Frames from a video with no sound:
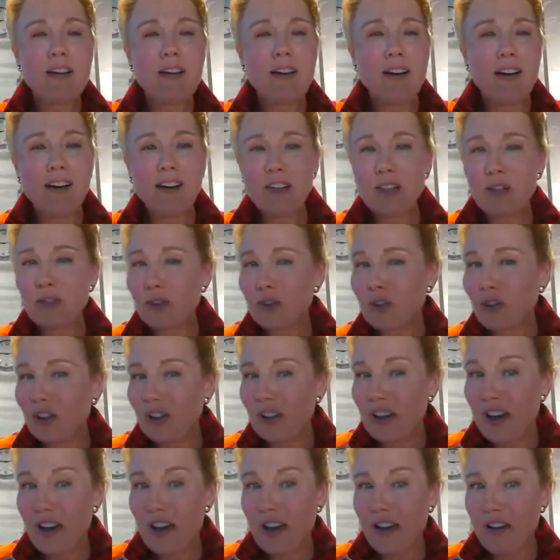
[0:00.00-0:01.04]
Are you going
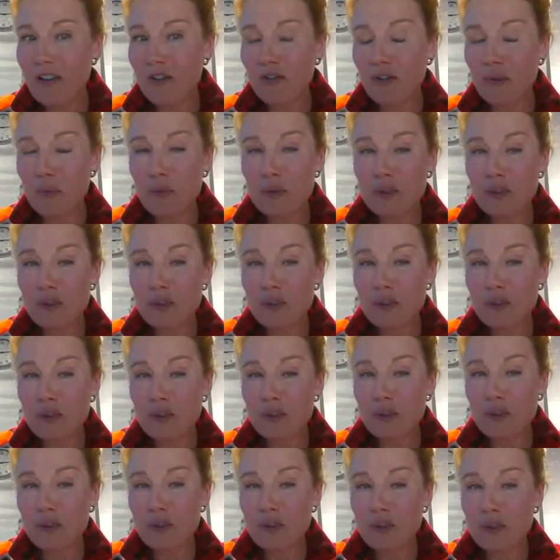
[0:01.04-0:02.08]
to have a
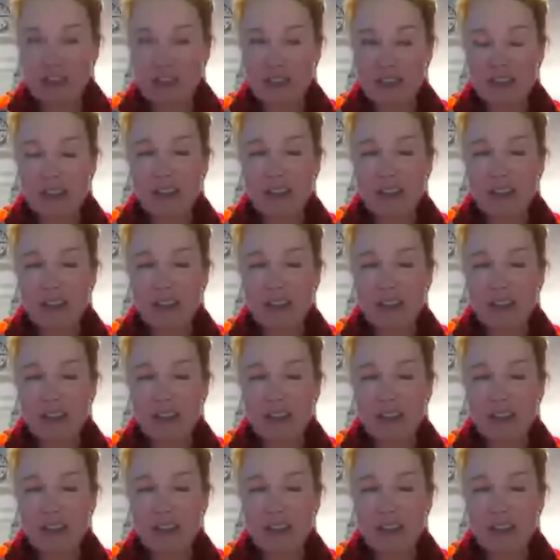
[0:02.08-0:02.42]
percentage